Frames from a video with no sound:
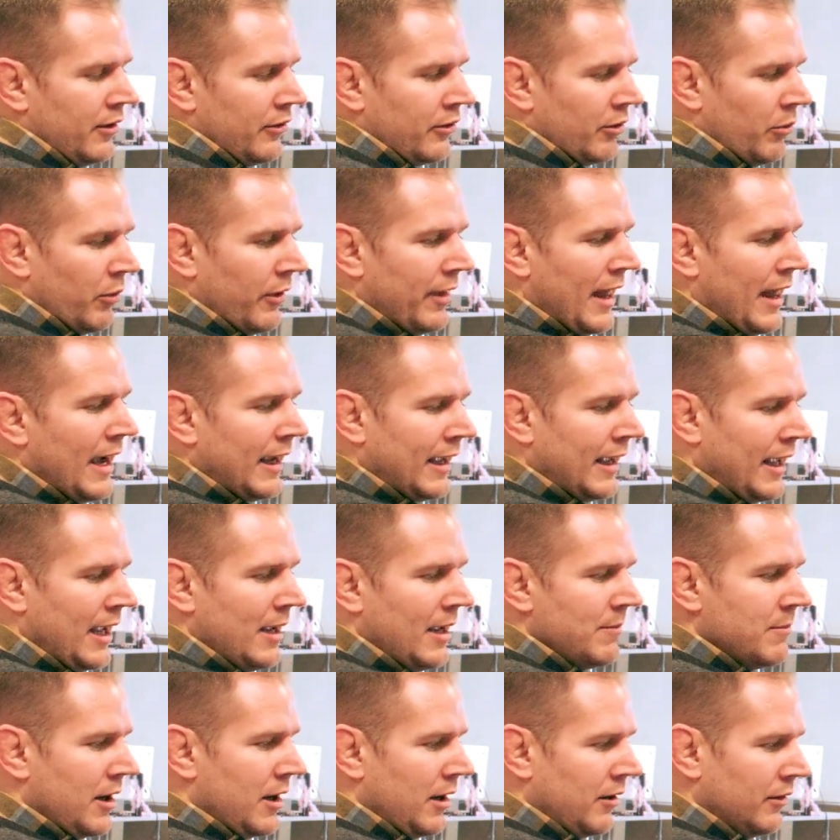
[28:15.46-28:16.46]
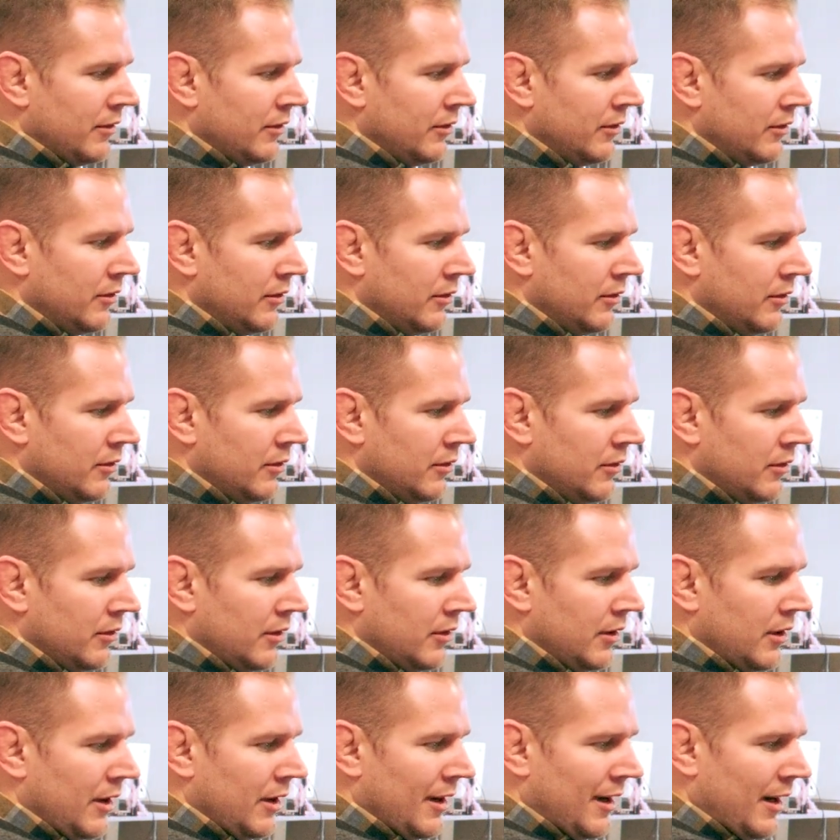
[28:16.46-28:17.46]
So when that came out,
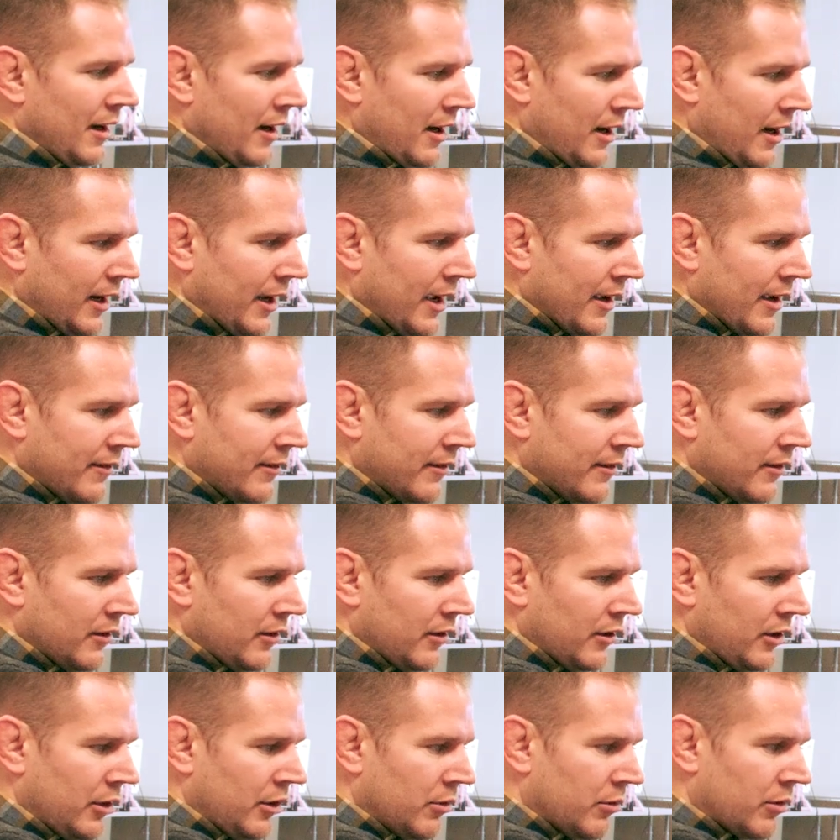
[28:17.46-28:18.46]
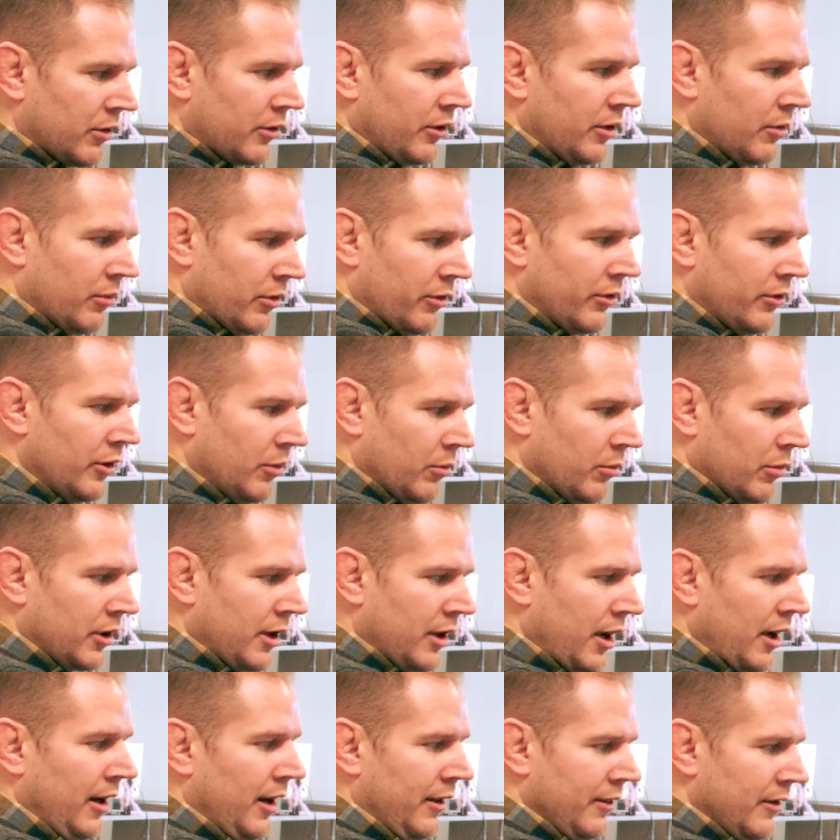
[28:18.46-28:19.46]
I guess you were still
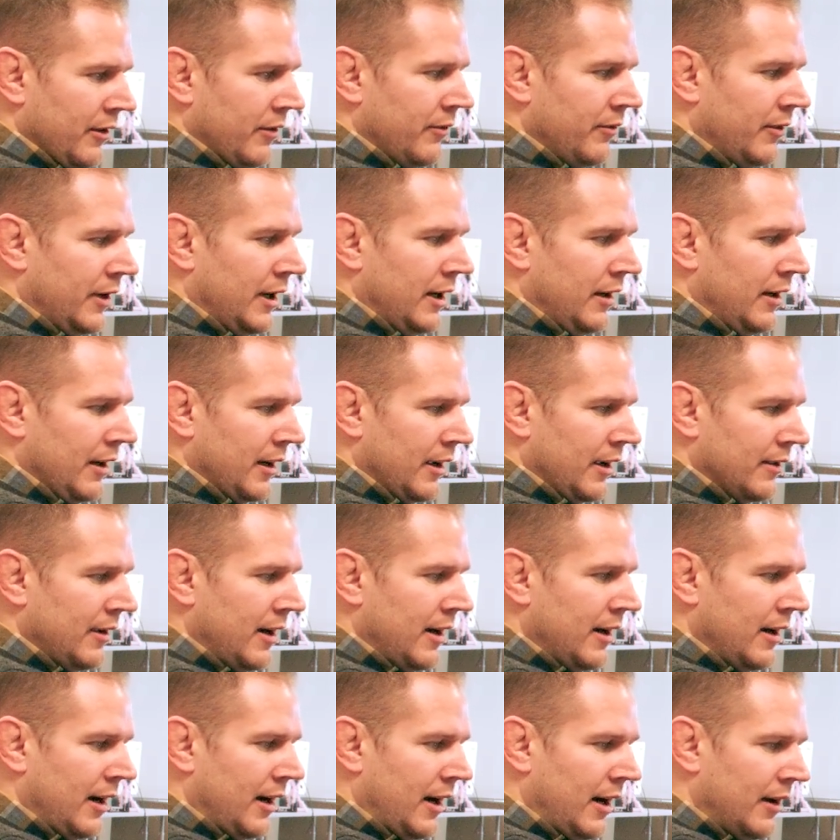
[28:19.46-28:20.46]
working on this file. I guess